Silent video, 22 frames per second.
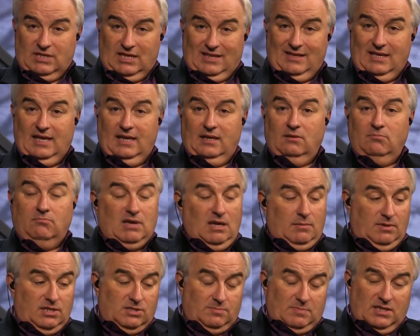and then
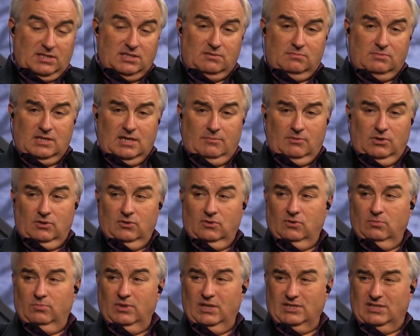maybe spend some time on
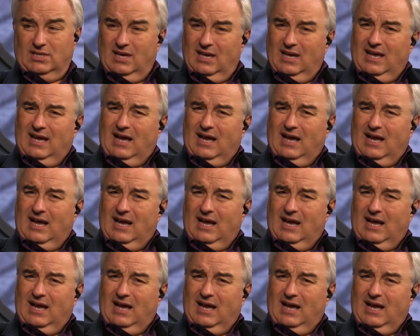Google Plus.